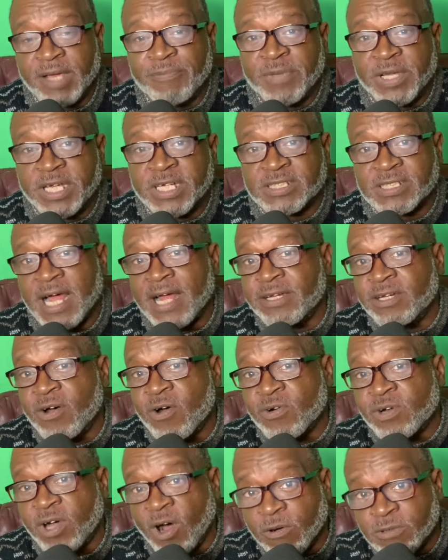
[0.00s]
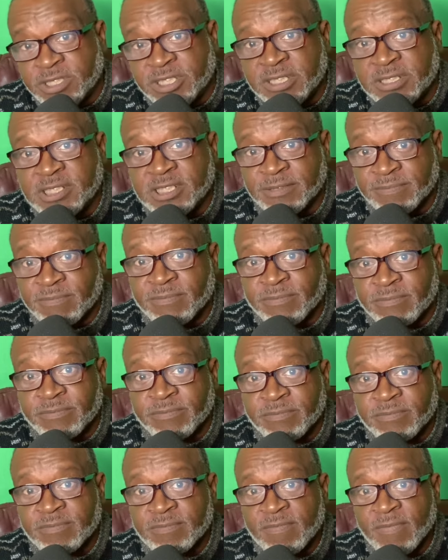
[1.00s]
Because I know coaches.
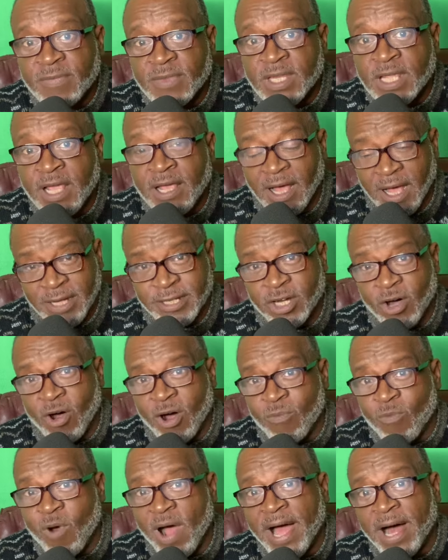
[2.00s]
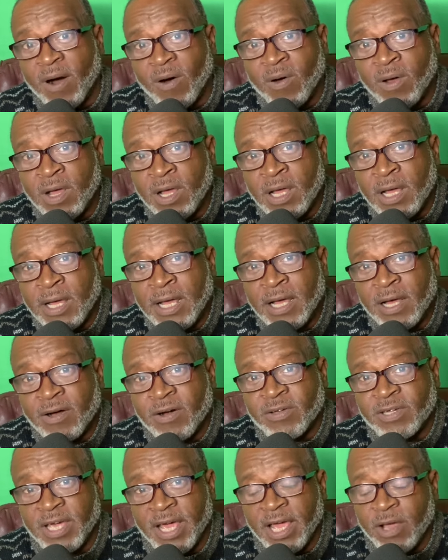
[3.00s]
I know him well,
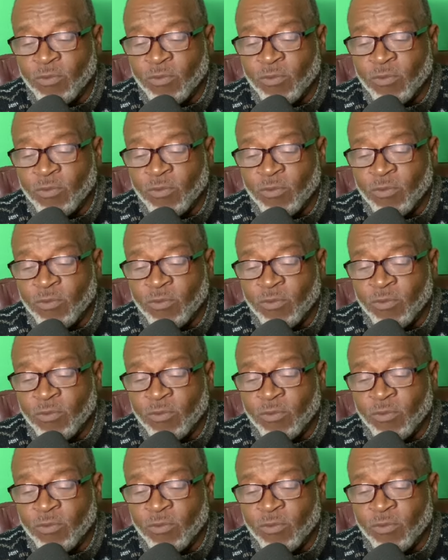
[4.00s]
okay?